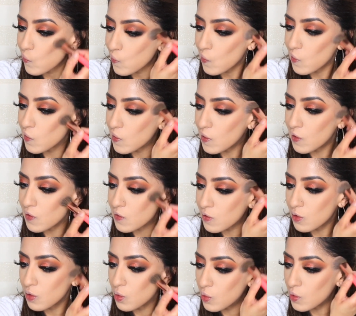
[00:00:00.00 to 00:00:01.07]
and then
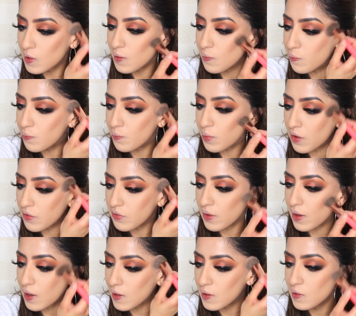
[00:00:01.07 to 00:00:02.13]
slowly buff it
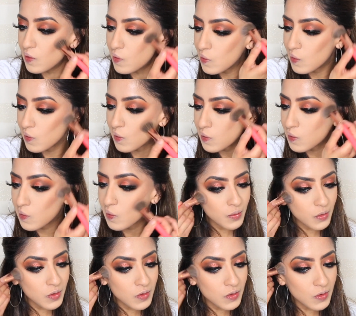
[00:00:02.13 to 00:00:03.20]
in. I'm
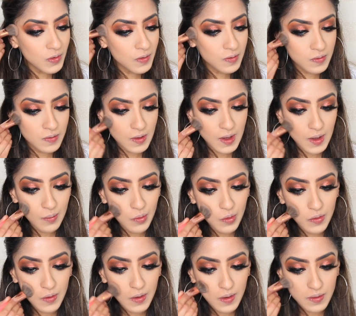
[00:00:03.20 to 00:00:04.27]
going to do the same on
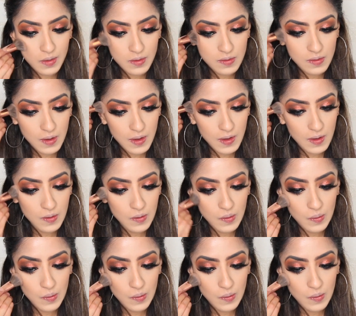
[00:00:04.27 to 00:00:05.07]
the other side